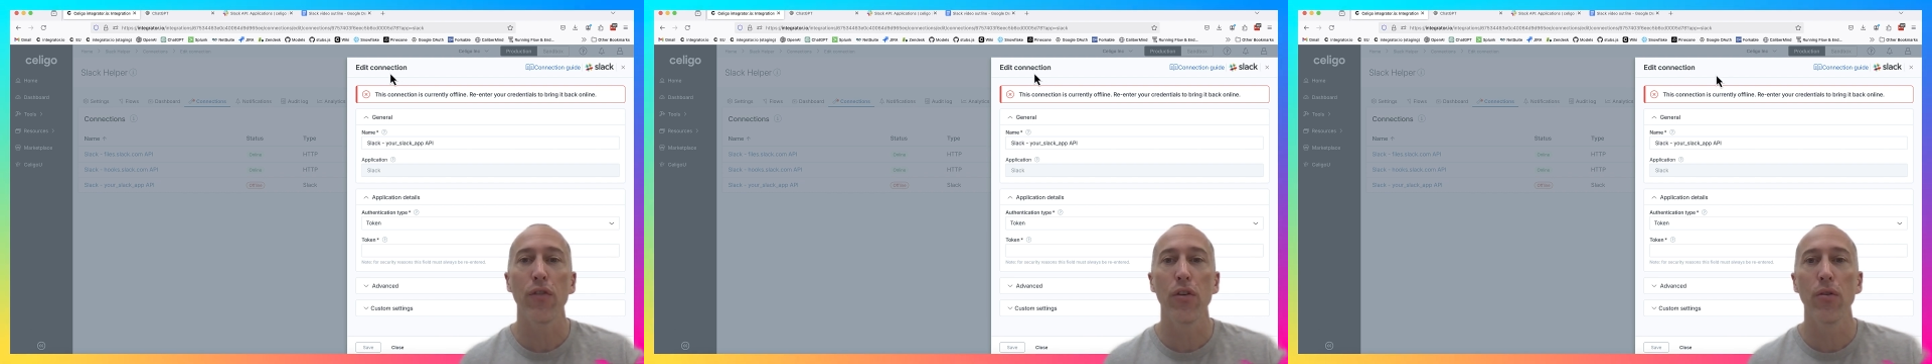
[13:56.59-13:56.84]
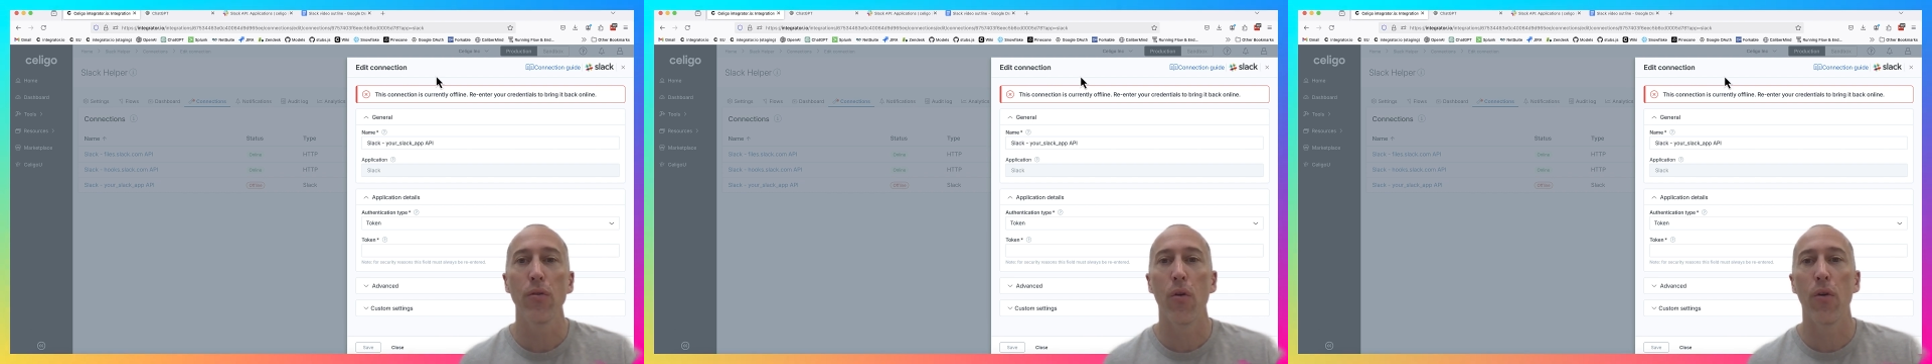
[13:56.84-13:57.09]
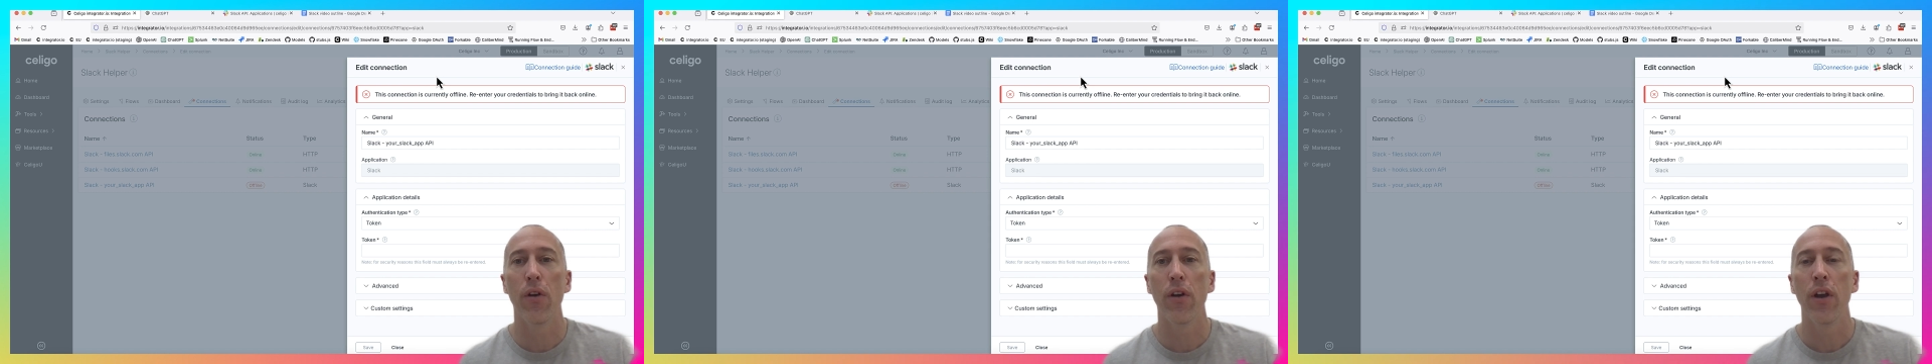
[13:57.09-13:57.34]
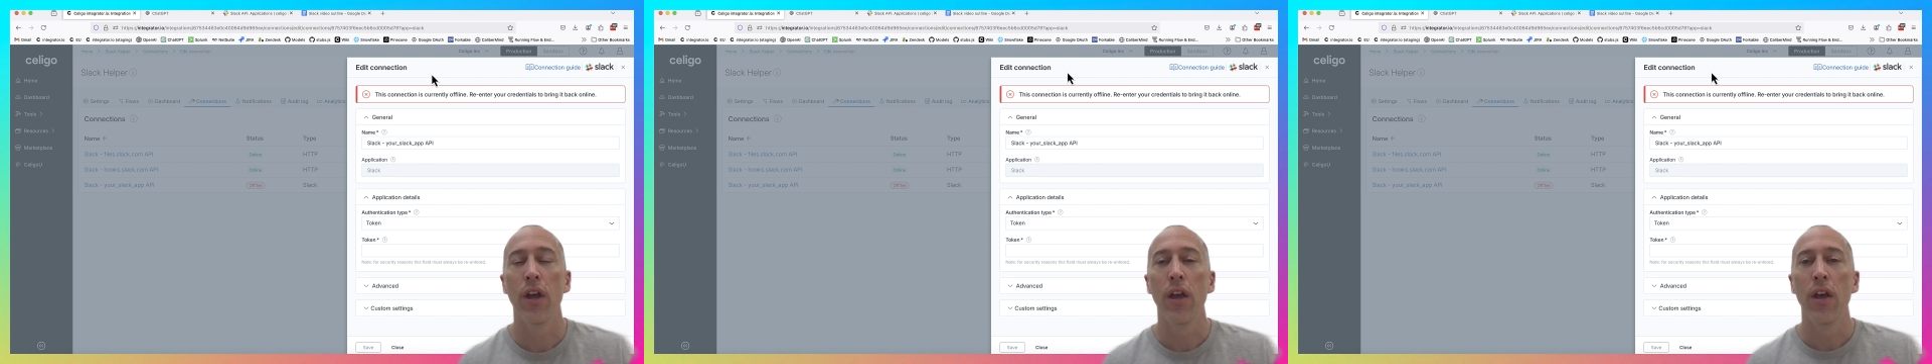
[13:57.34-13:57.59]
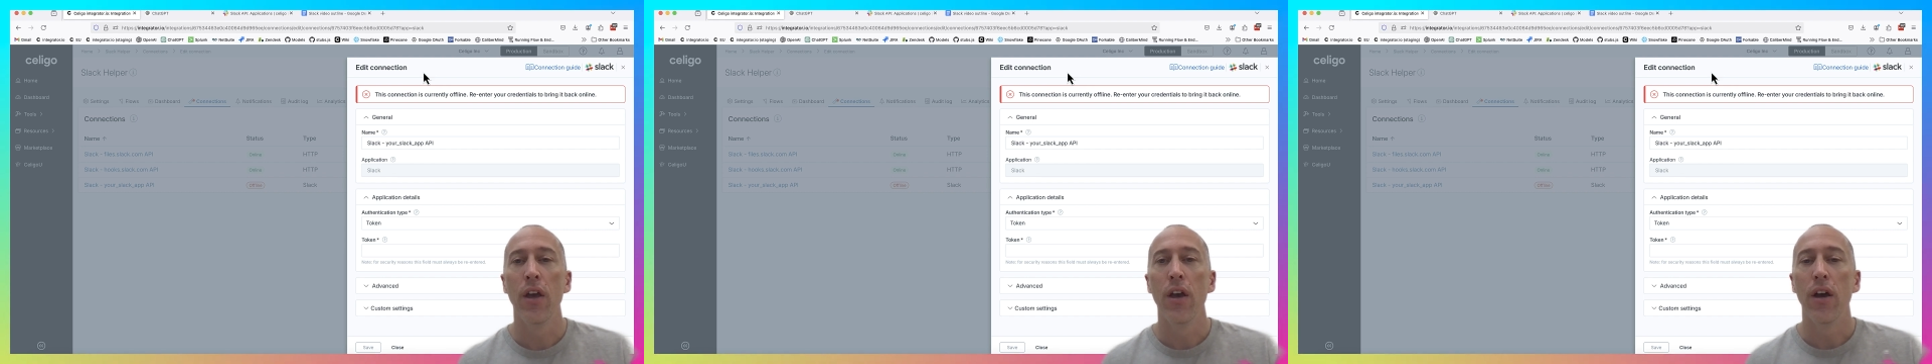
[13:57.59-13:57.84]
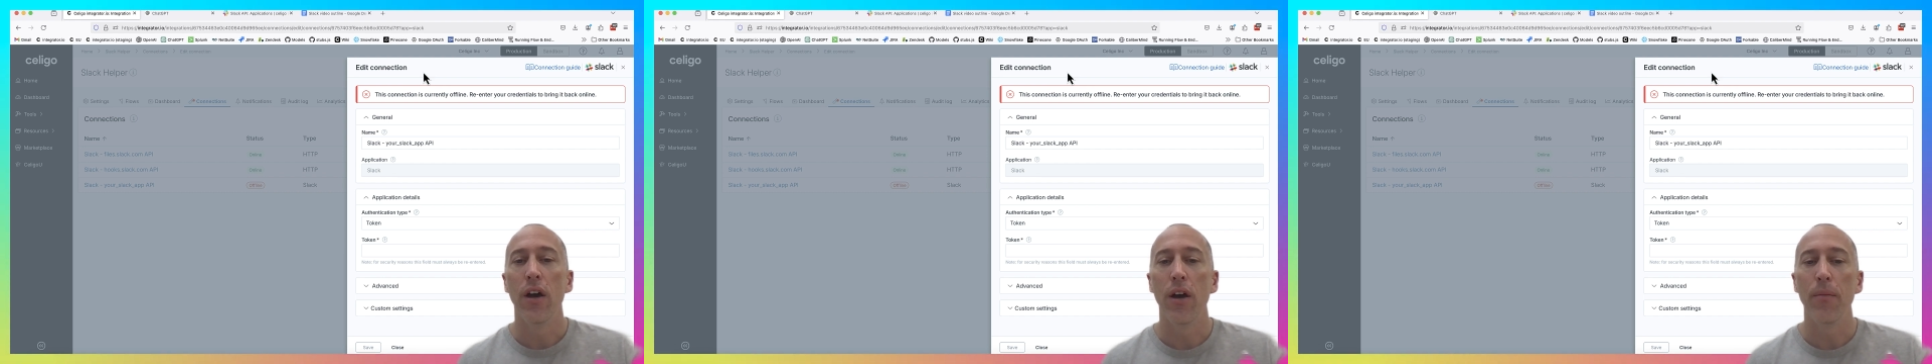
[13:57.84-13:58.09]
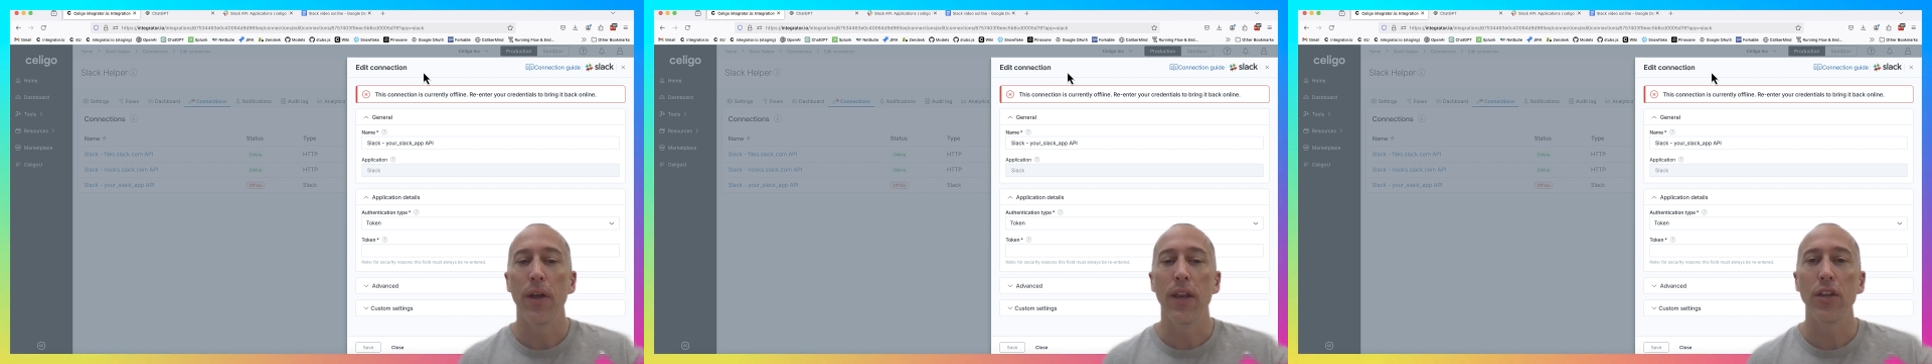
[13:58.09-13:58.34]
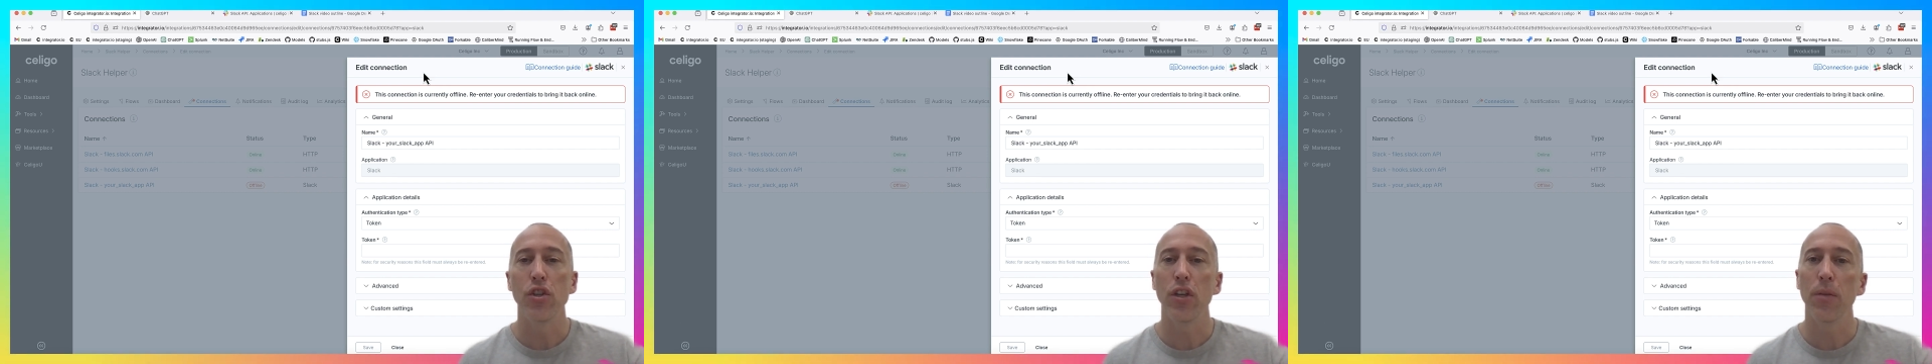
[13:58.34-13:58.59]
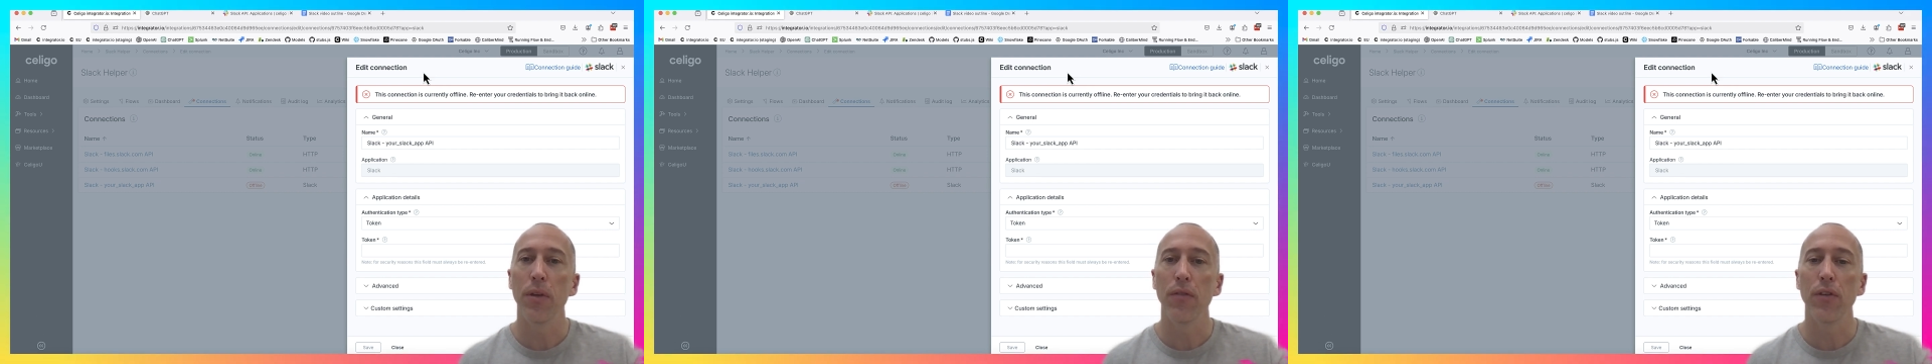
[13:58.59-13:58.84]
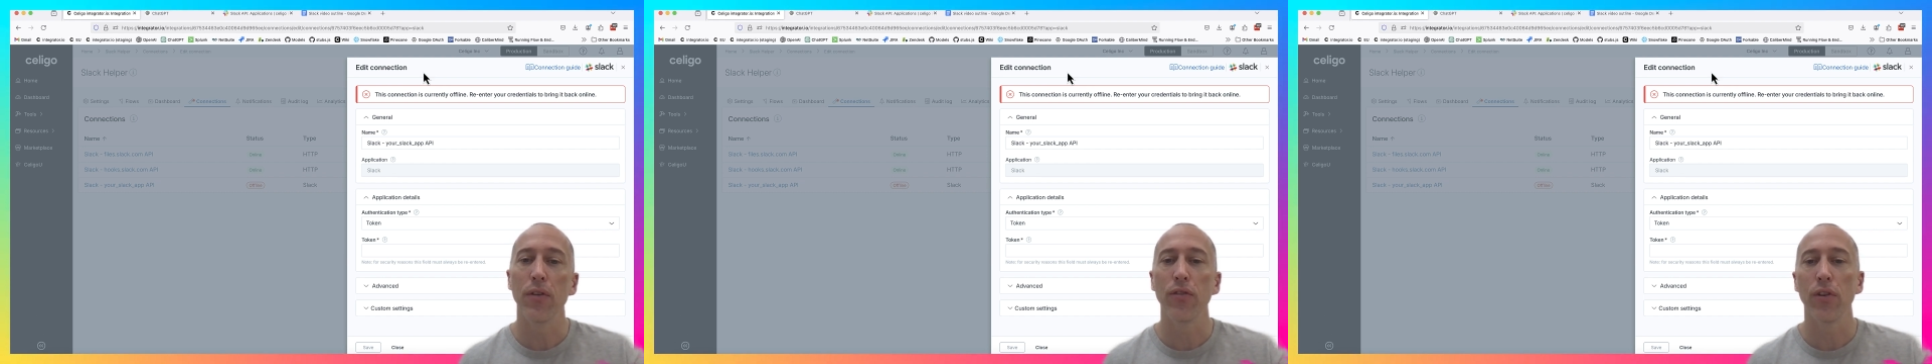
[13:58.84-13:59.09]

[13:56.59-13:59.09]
view or an HTTP view?